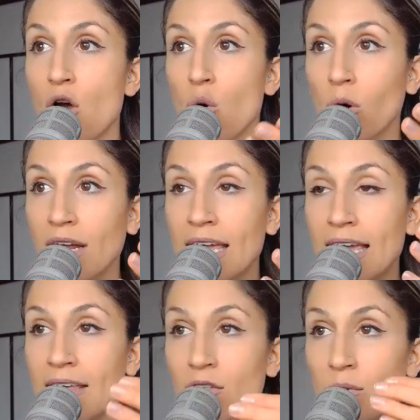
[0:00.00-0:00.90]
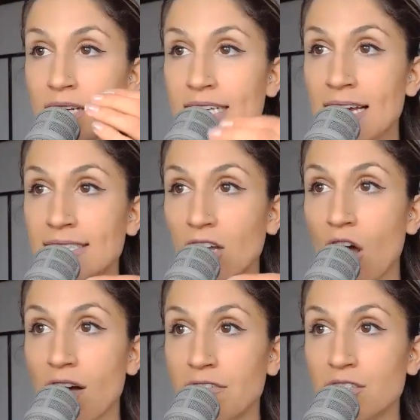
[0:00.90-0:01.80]
working in the Runtastic
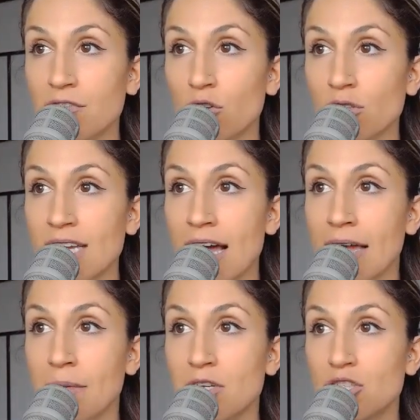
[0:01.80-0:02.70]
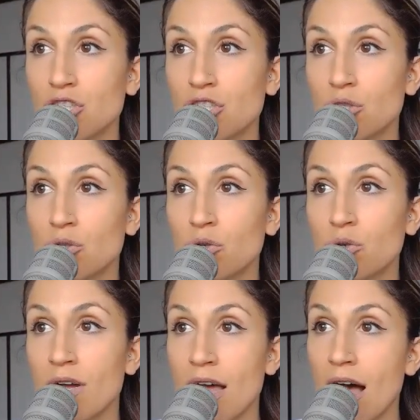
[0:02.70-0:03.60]
office full time to